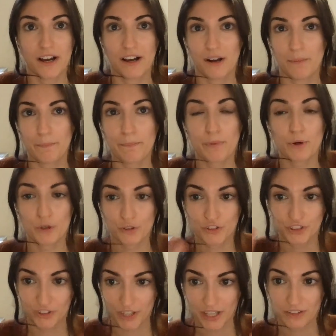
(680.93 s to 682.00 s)

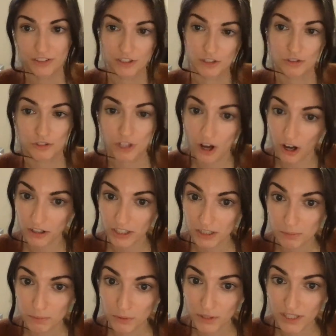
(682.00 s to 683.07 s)
personalizing your
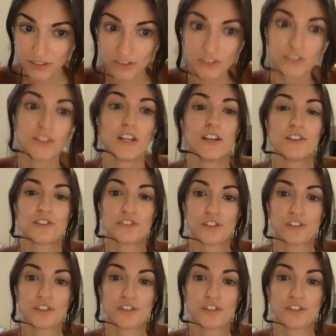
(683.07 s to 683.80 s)
talking points.